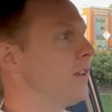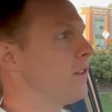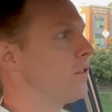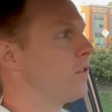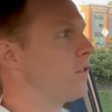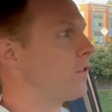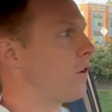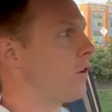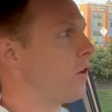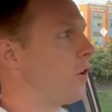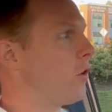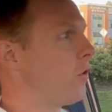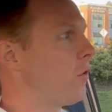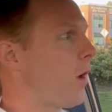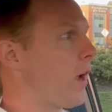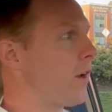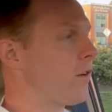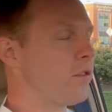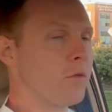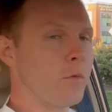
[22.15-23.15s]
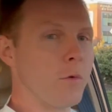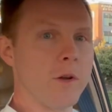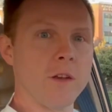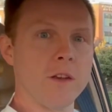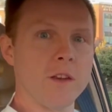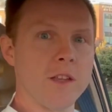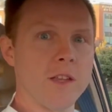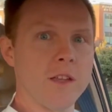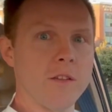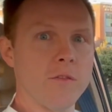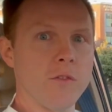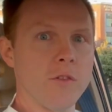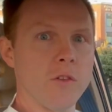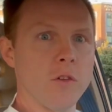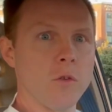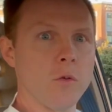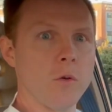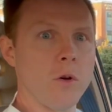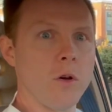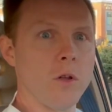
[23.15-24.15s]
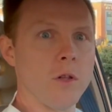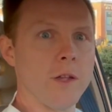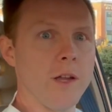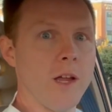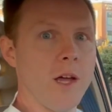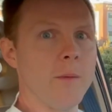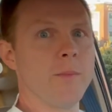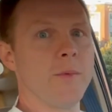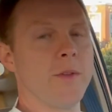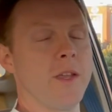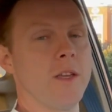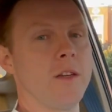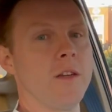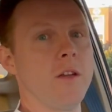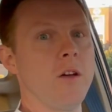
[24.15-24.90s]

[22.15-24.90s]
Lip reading: So I just wanted to give you all an update